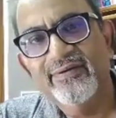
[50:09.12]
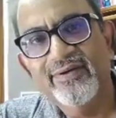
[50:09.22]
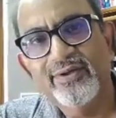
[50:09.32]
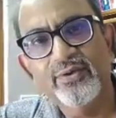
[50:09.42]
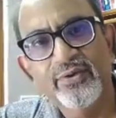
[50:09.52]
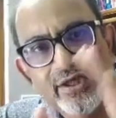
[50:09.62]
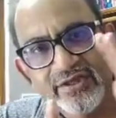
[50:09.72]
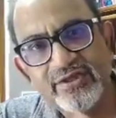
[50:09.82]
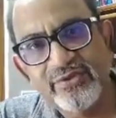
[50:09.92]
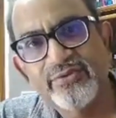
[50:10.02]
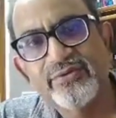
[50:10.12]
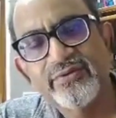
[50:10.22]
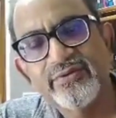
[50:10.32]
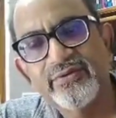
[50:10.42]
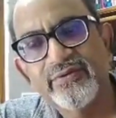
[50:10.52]
you do RGU.
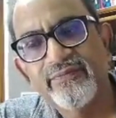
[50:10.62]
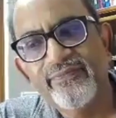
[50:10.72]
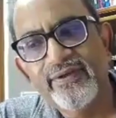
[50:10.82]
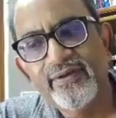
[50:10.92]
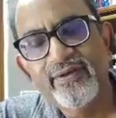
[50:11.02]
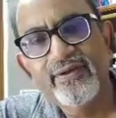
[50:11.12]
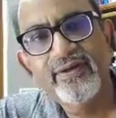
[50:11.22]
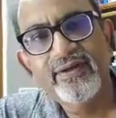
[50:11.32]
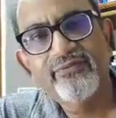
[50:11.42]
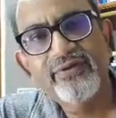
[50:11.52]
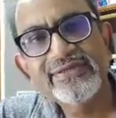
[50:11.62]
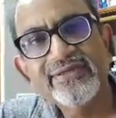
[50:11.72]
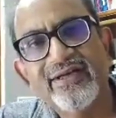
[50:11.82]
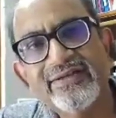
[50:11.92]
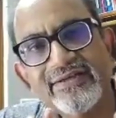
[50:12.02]
If he is
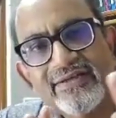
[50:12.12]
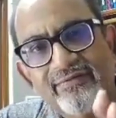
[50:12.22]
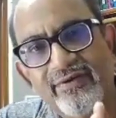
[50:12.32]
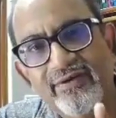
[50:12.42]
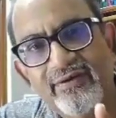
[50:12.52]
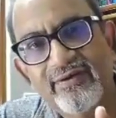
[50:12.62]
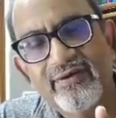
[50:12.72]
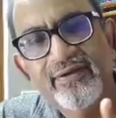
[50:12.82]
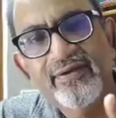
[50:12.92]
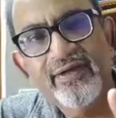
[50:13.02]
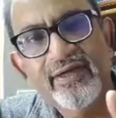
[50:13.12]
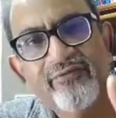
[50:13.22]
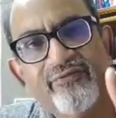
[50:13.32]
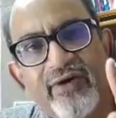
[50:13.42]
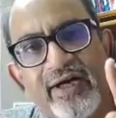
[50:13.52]
unstable,
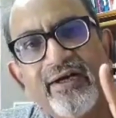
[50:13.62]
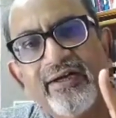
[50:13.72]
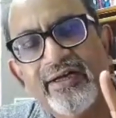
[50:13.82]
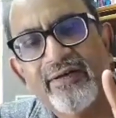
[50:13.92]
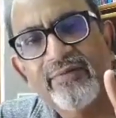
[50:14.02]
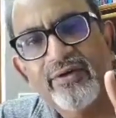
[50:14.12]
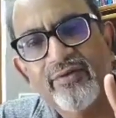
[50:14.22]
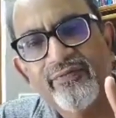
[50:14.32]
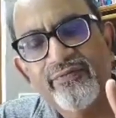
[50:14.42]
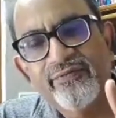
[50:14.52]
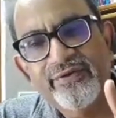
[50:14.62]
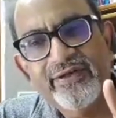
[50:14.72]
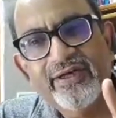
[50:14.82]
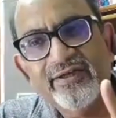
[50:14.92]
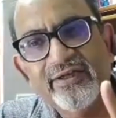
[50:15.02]
give one attempt of
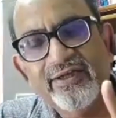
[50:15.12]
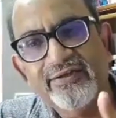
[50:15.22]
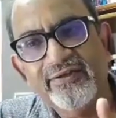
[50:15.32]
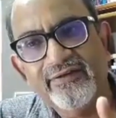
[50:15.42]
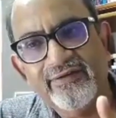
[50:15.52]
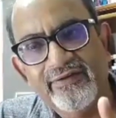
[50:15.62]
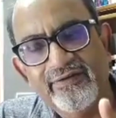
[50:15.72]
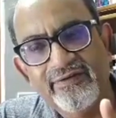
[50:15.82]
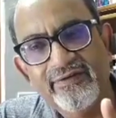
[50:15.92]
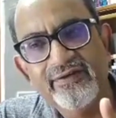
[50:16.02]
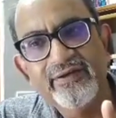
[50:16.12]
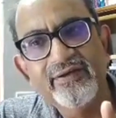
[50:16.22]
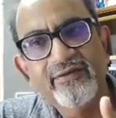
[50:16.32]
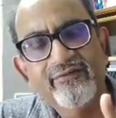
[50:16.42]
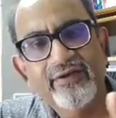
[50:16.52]
gentle catheterization.
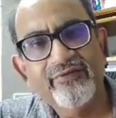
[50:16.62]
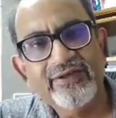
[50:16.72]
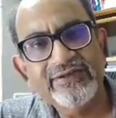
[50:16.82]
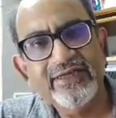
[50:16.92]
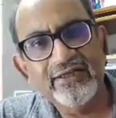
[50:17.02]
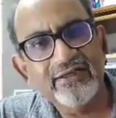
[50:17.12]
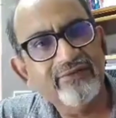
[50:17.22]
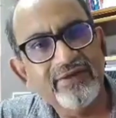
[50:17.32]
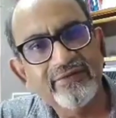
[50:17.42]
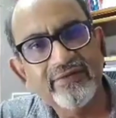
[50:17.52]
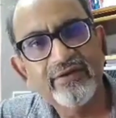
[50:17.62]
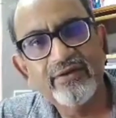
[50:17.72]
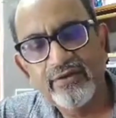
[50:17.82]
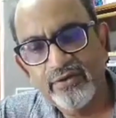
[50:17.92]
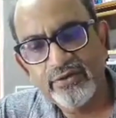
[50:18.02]
When we say gentle means
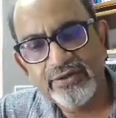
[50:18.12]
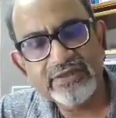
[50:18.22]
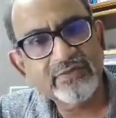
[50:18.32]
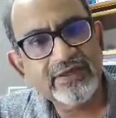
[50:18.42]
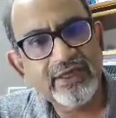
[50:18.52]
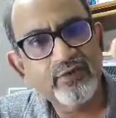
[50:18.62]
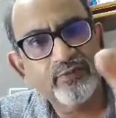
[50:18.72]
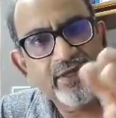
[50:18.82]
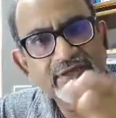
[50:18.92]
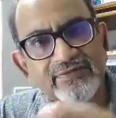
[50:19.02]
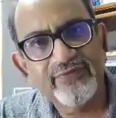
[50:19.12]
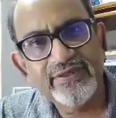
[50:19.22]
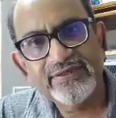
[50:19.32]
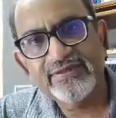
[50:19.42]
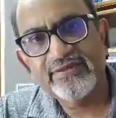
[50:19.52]
you just try to pass
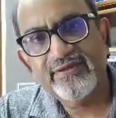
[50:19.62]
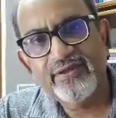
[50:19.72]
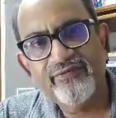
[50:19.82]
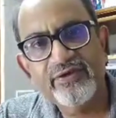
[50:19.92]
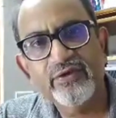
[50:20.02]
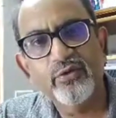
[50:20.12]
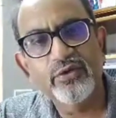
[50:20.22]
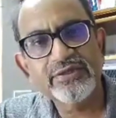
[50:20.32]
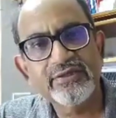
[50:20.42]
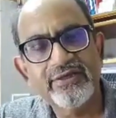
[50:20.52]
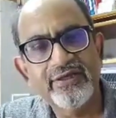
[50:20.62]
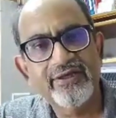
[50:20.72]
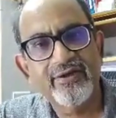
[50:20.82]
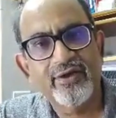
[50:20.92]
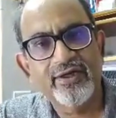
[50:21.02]
once. If it goes,
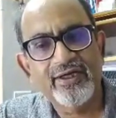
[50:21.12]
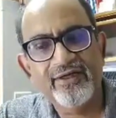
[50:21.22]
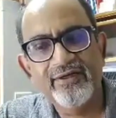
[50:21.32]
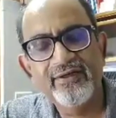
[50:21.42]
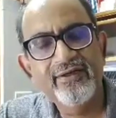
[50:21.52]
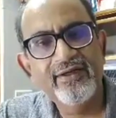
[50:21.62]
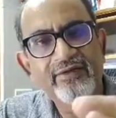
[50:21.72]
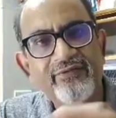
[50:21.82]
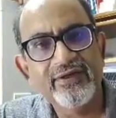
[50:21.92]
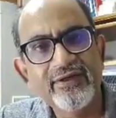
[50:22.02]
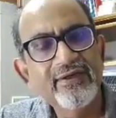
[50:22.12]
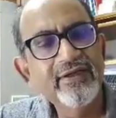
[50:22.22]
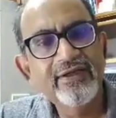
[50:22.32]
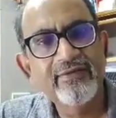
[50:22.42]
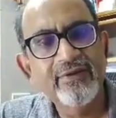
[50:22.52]
all right. If it,
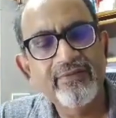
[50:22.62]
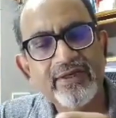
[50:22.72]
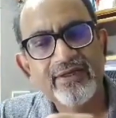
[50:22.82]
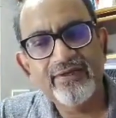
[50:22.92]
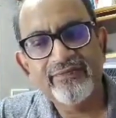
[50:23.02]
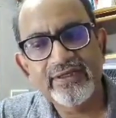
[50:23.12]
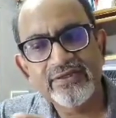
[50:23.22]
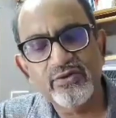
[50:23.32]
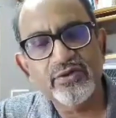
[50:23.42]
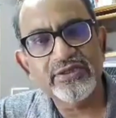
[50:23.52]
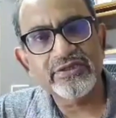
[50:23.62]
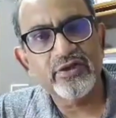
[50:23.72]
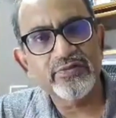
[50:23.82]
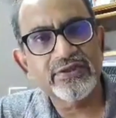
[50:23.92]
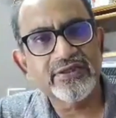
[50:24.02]
remember, if there is no distal
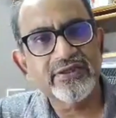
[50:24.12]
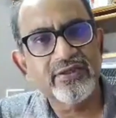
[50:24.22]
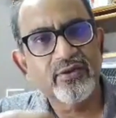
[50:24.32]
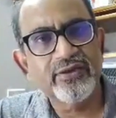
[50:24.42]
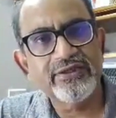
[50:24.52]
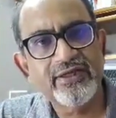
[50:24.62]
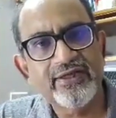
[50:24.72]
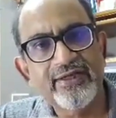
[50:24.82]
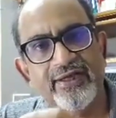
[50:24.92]
obstruction, no injury,